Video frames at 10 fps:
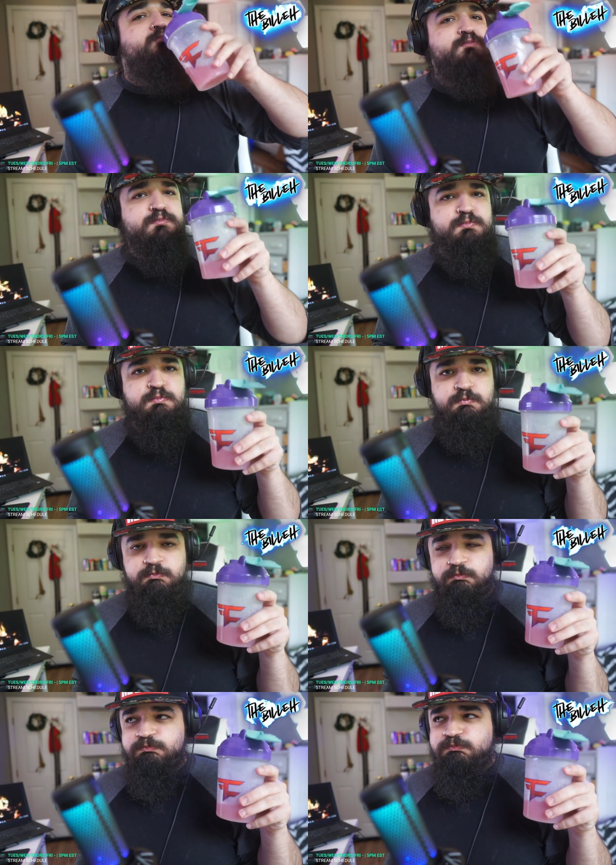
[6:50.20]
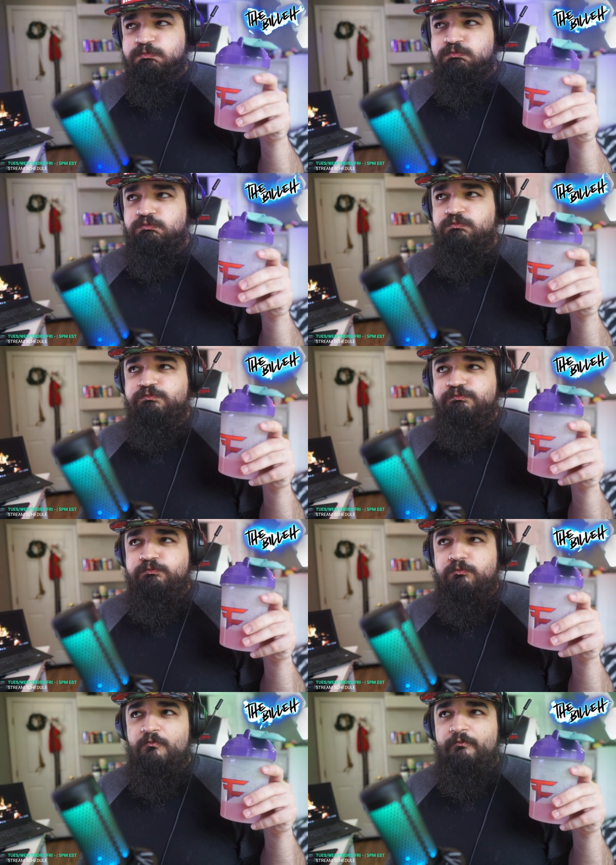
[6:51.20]

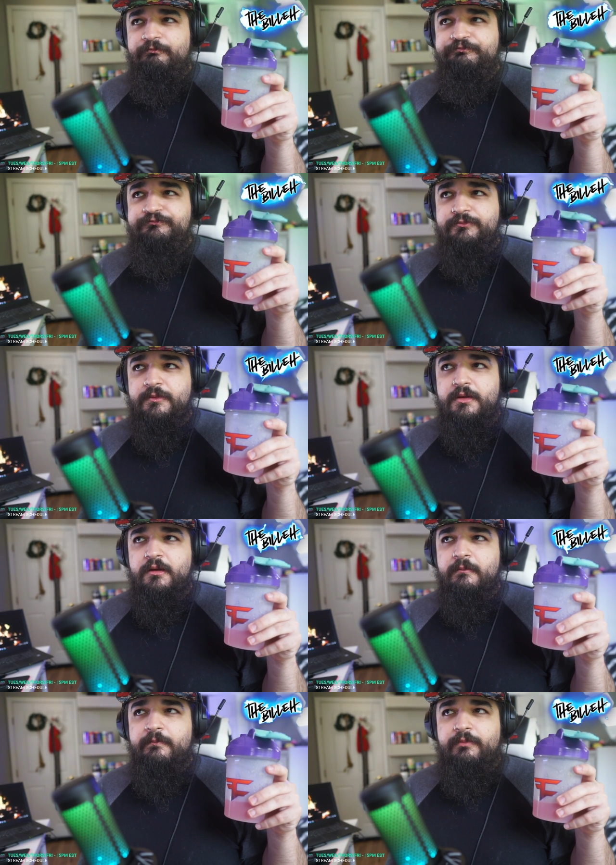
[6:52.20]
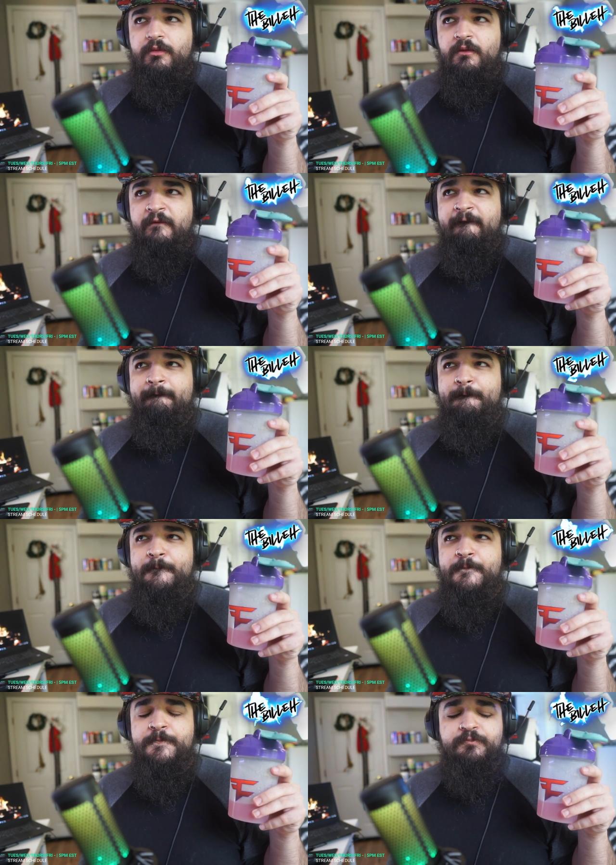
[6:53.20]

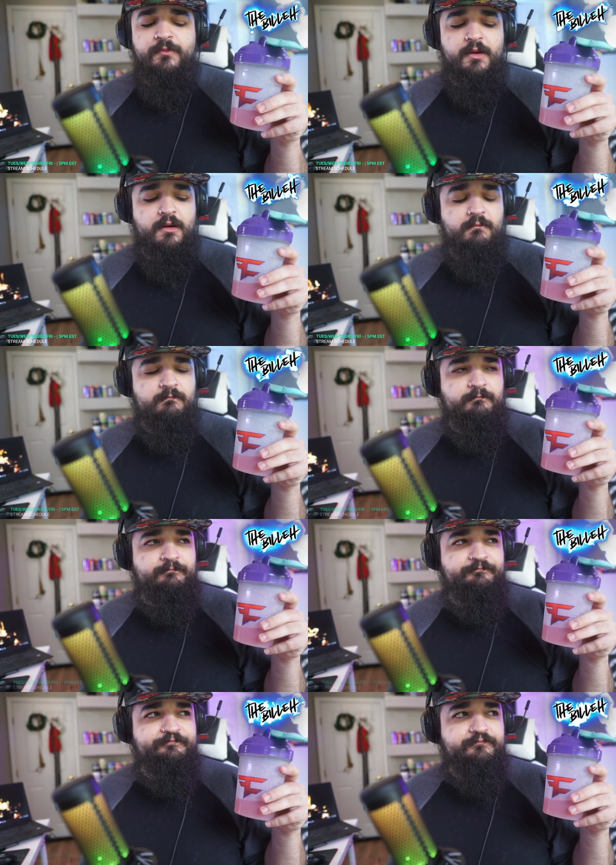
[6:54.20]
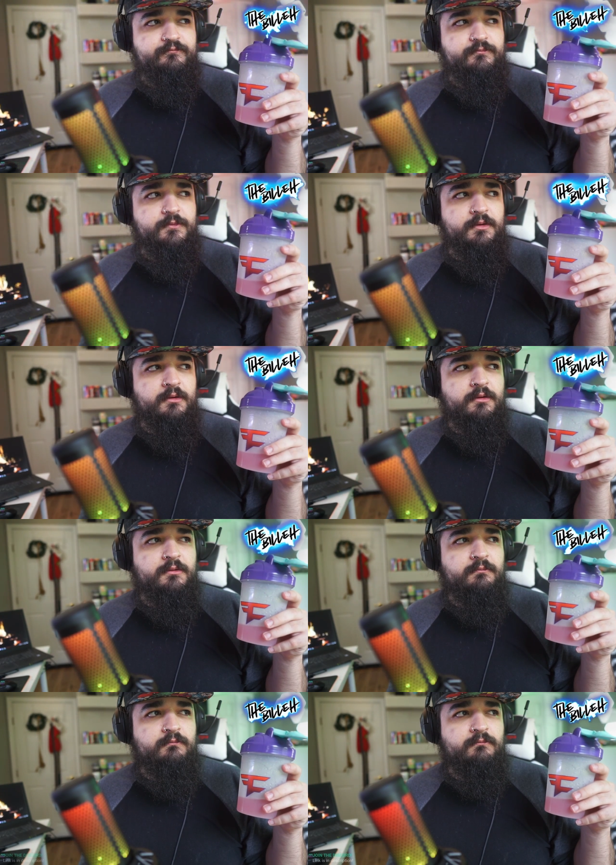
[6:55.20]

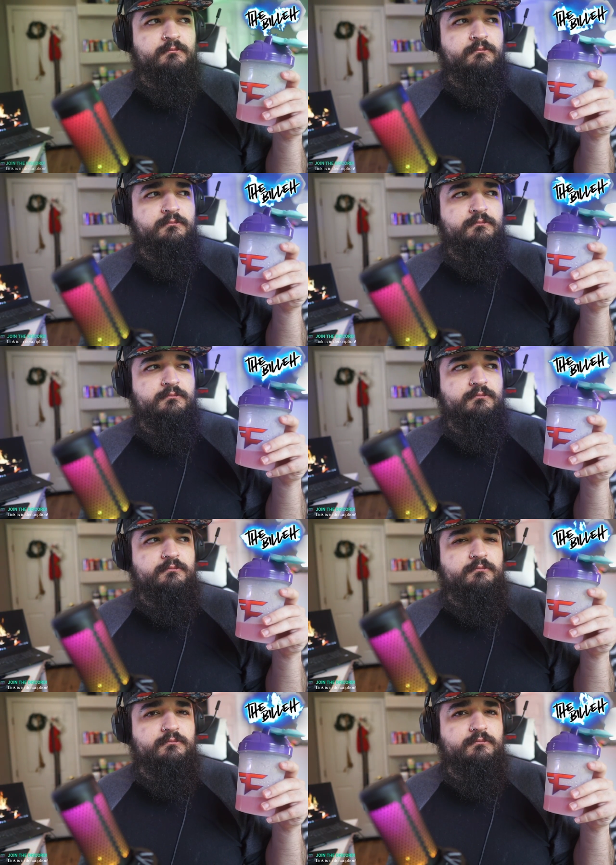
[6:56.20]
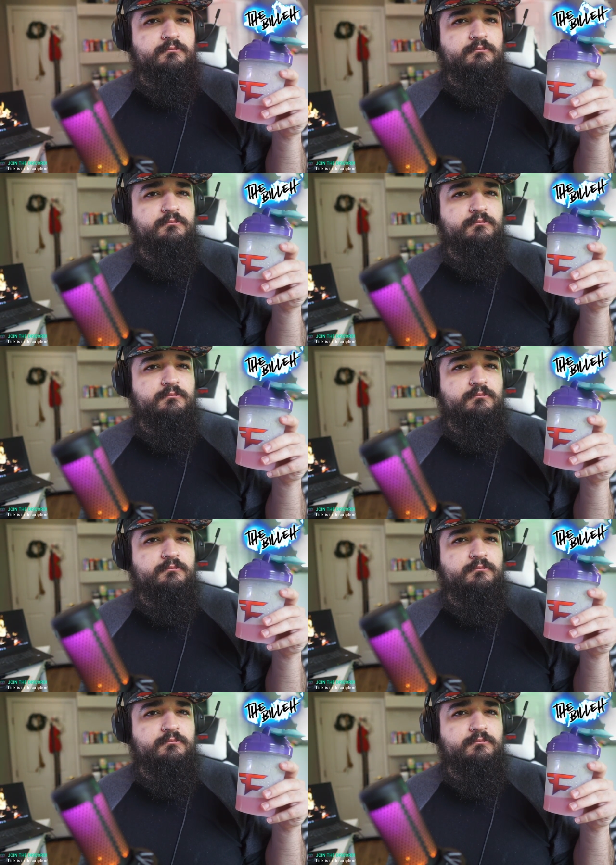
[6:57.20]
No one is speaking in this clip.